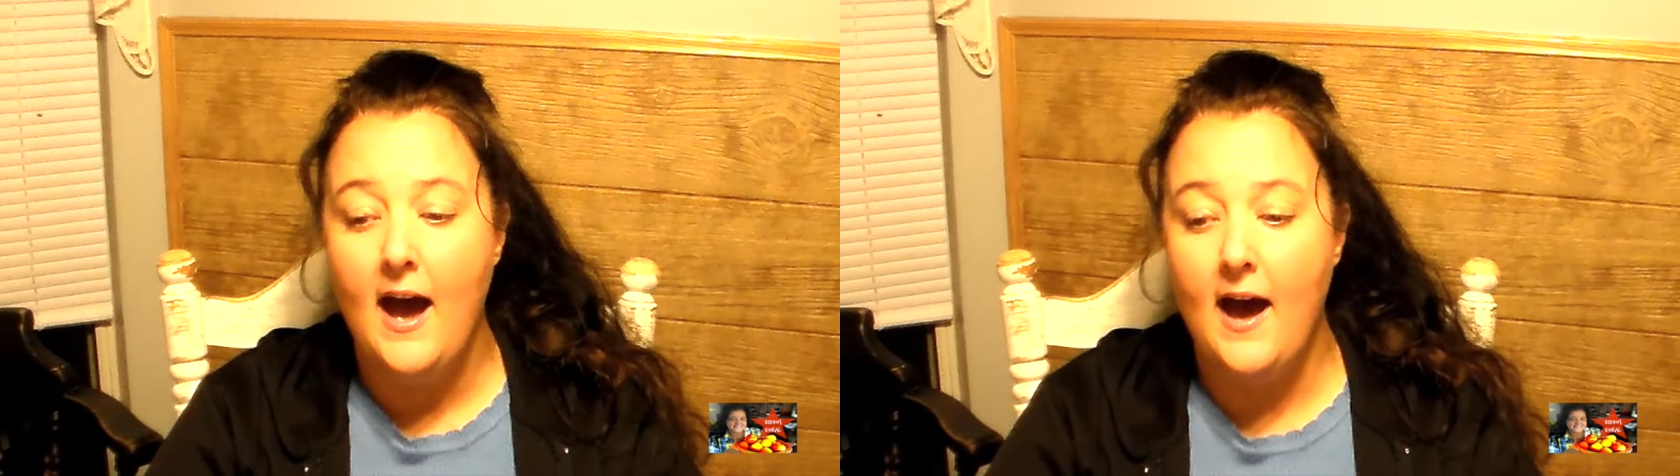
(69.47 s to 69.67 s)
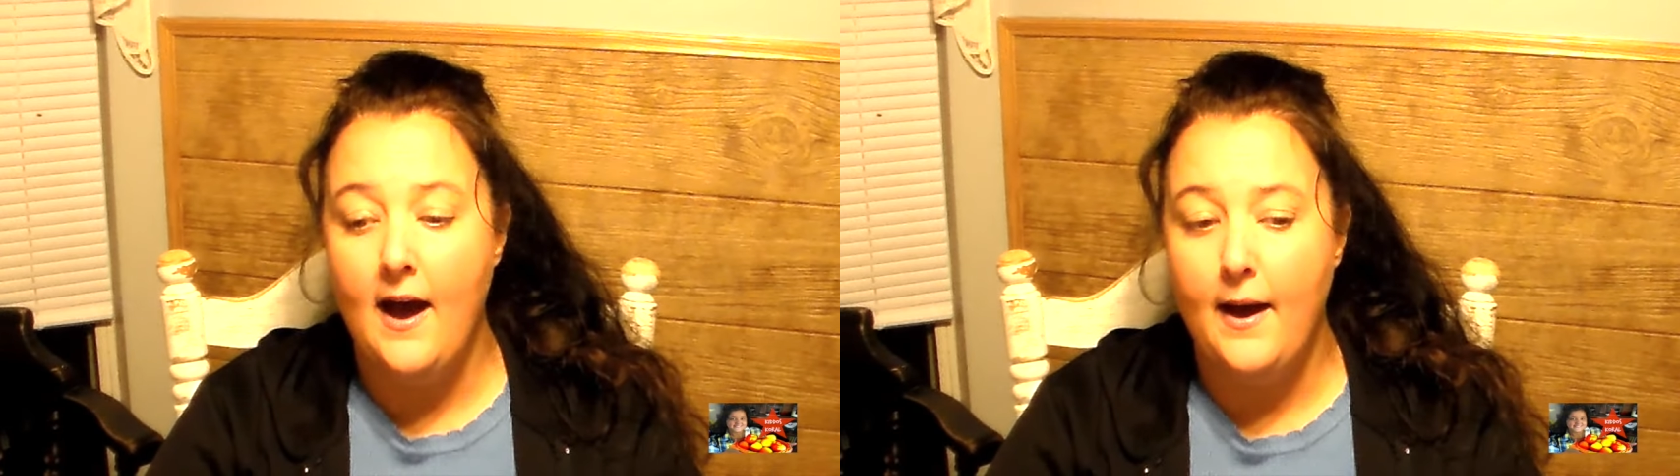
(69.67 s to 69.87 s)

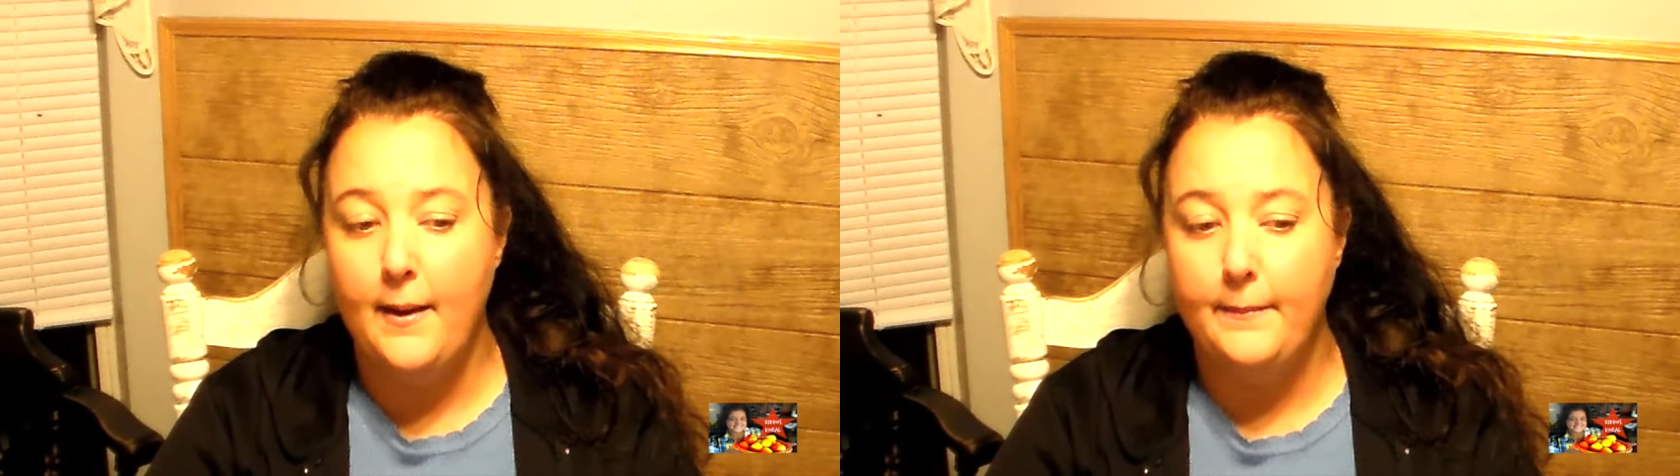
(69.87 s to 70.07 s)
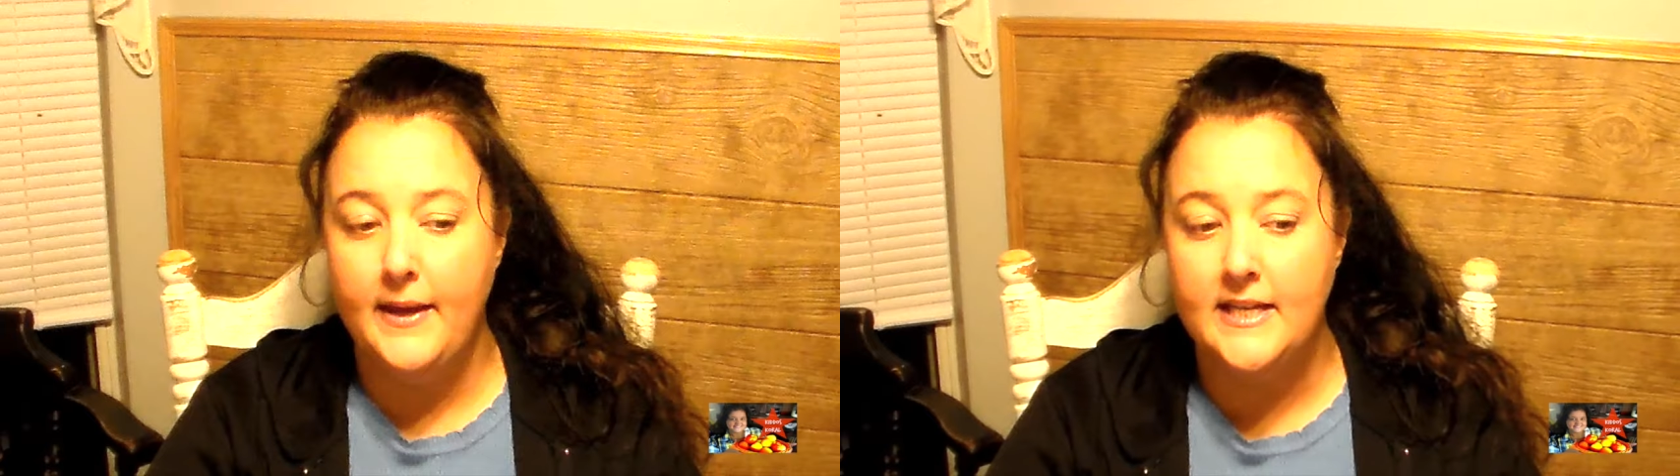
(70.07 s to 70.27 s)

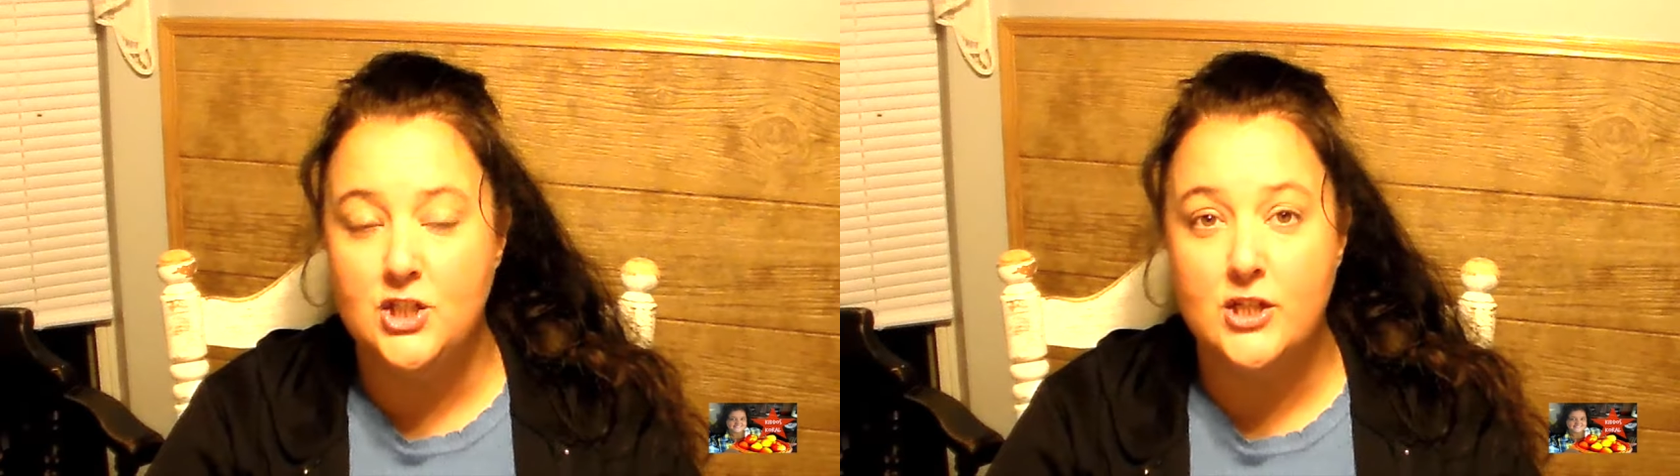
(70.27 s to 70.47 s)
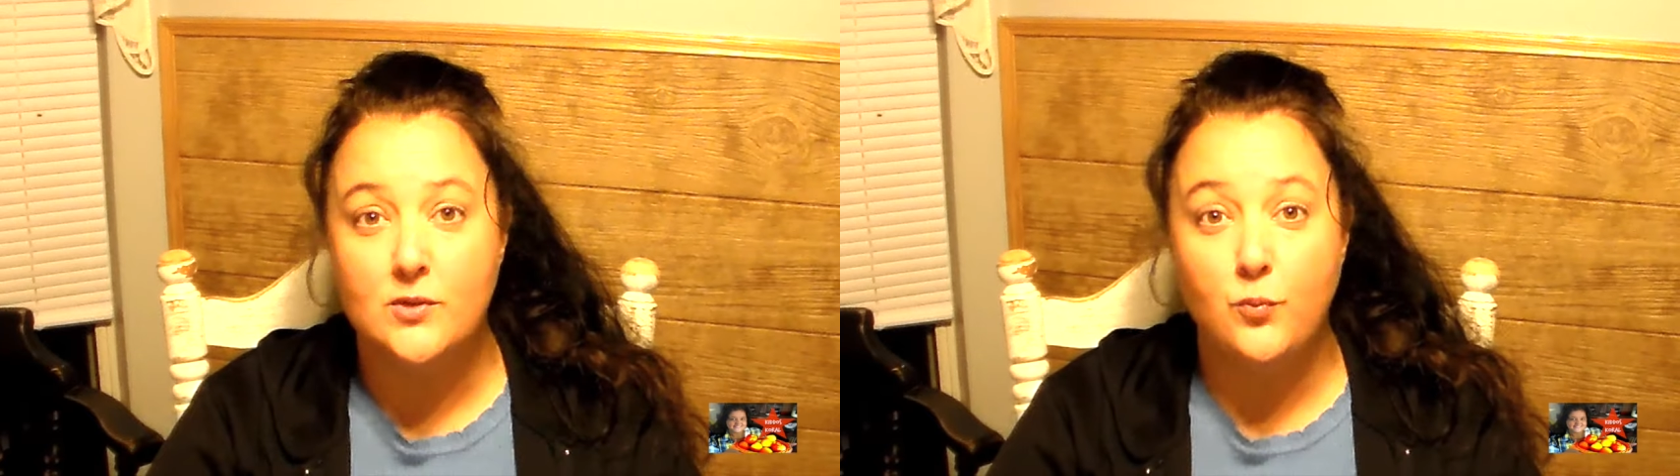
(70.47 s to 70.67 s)
um,
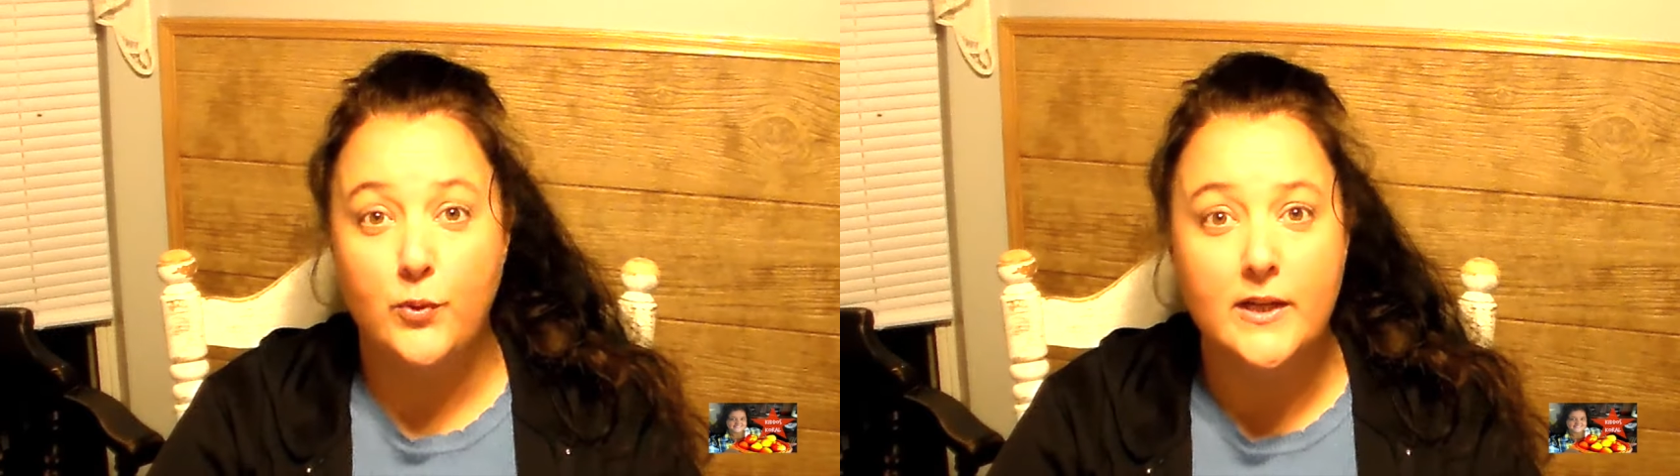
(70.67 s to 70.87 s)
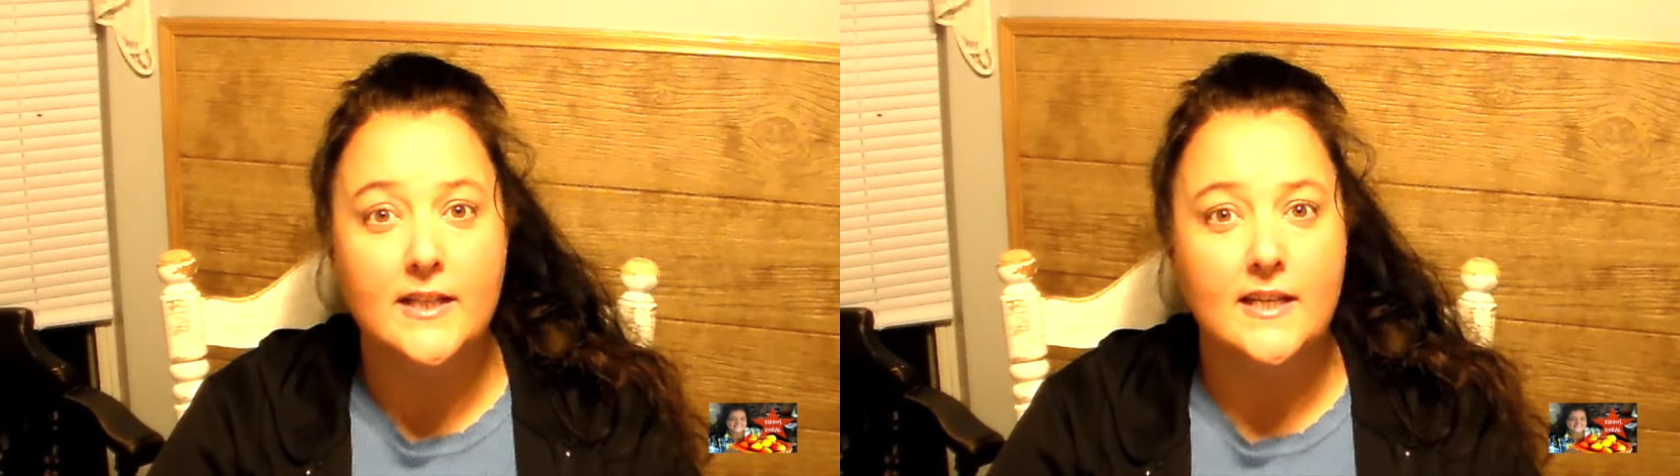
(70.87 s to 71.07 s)
and just
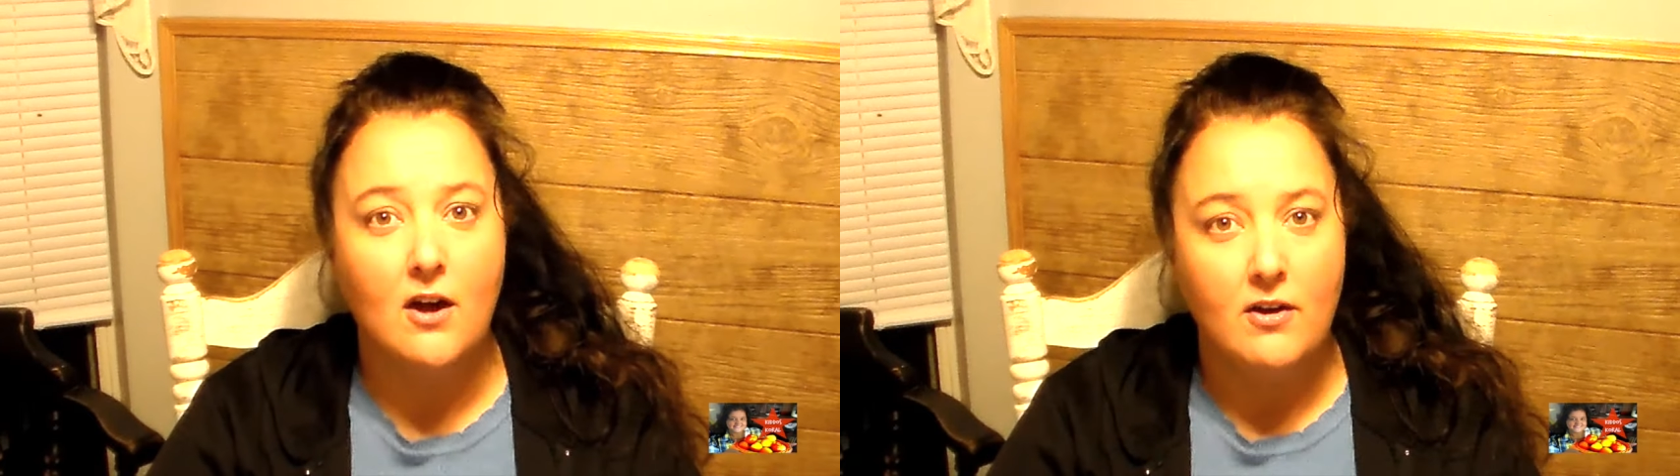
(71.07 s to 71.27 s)
really